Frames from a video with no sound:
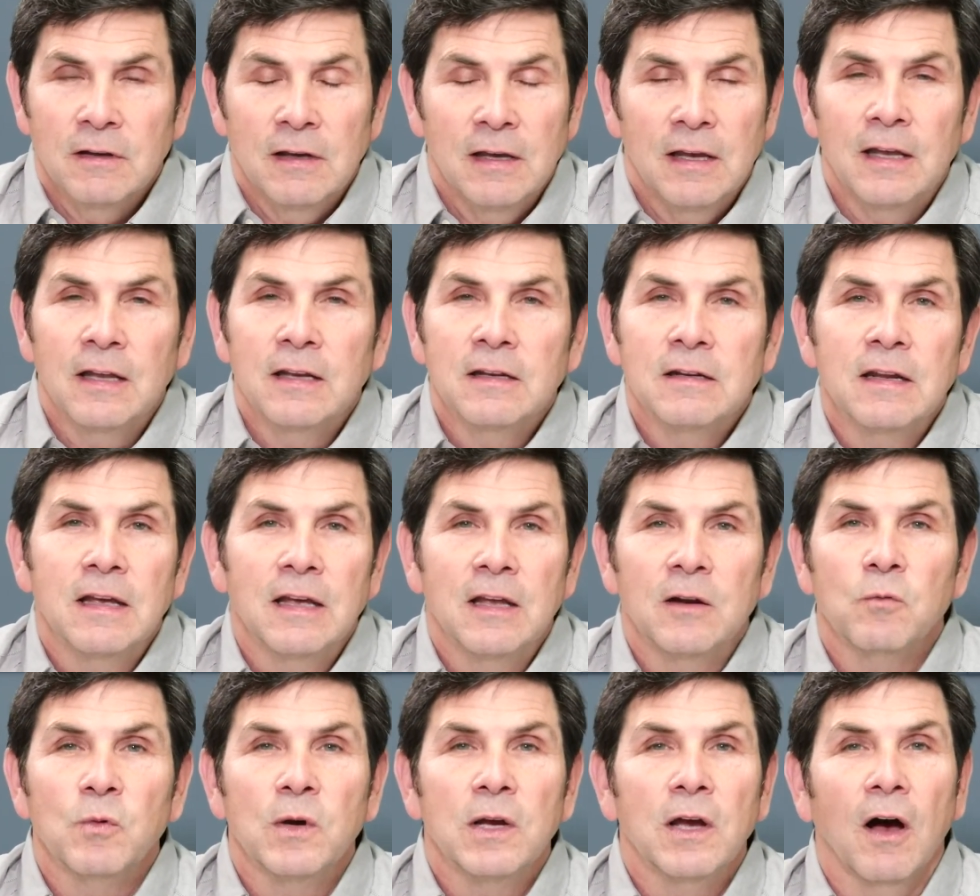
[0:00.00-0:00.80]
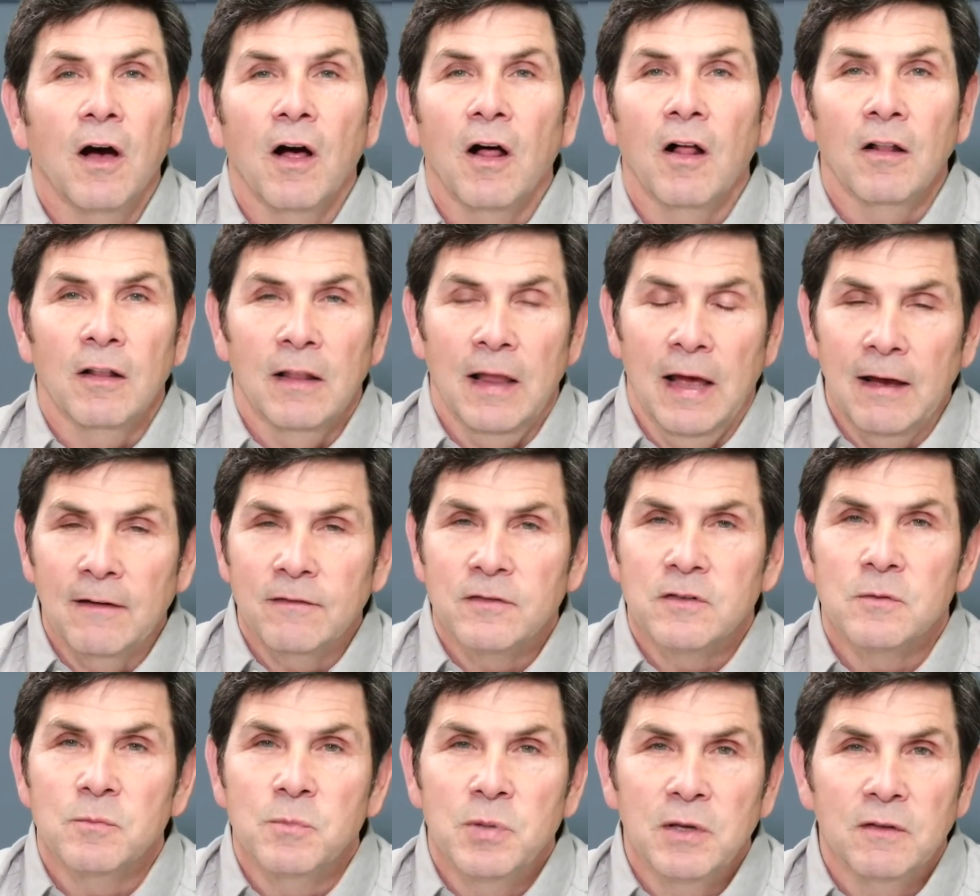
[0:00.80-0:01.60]
And we all
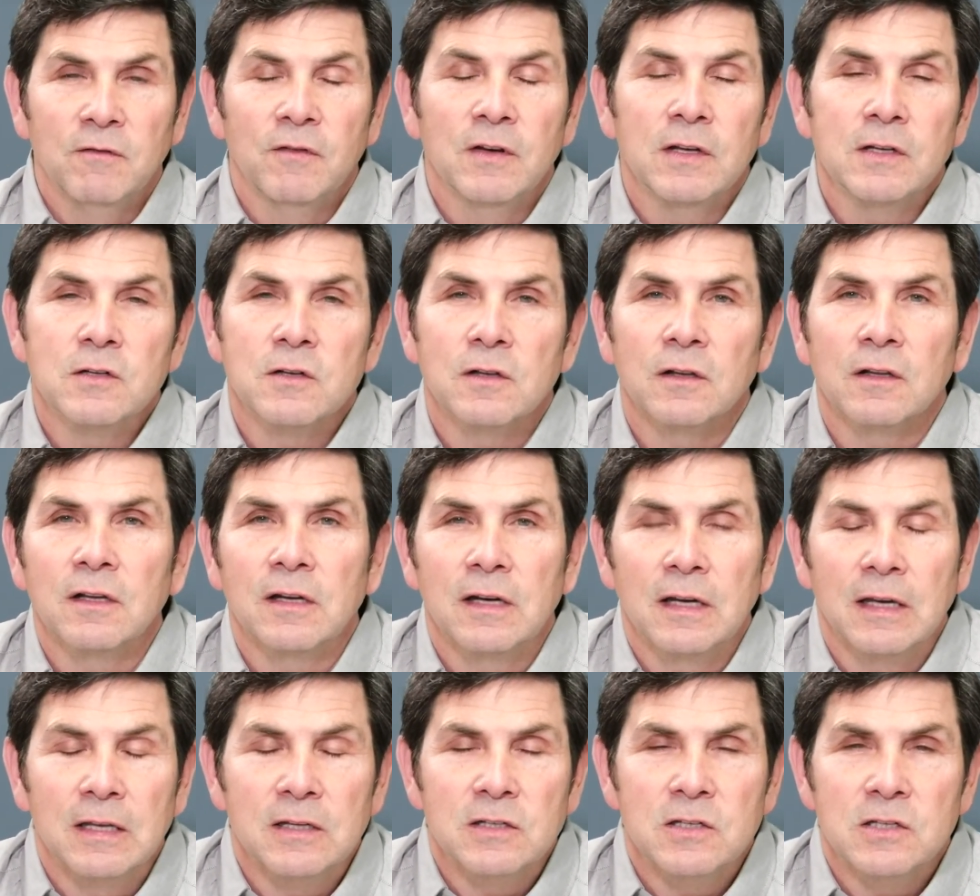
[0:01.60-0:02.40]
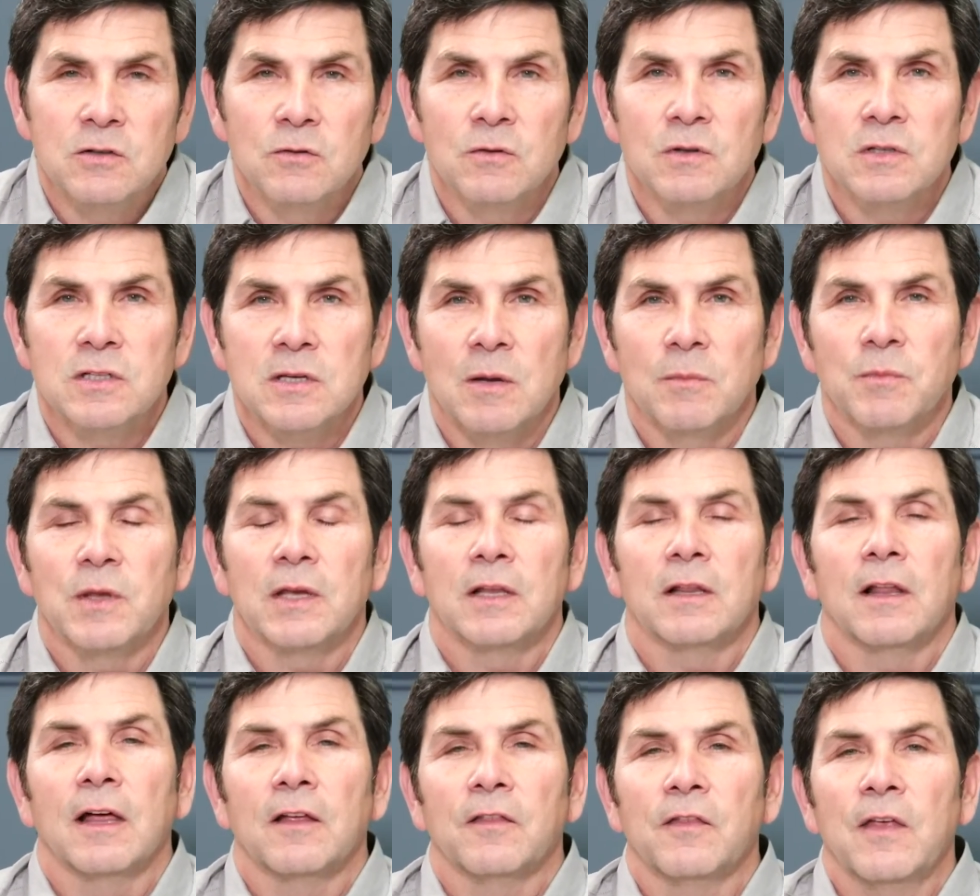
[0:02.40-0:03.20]
have to be vigilant against doing
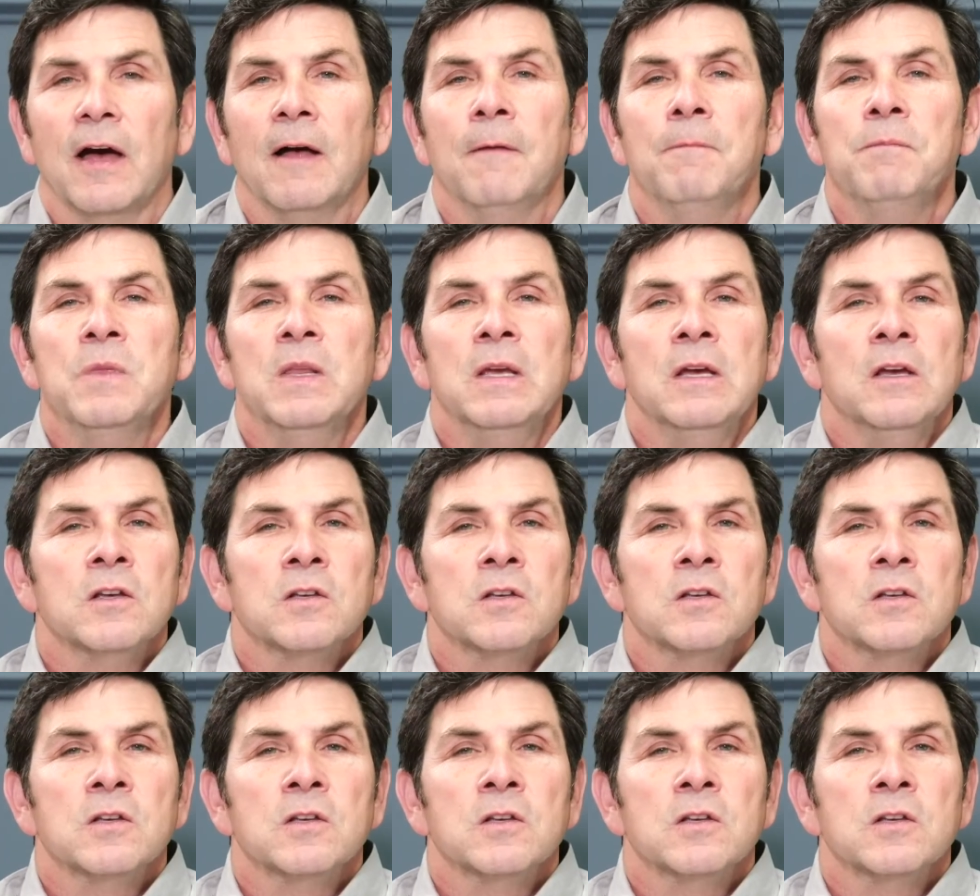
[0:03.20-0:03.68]
something like that.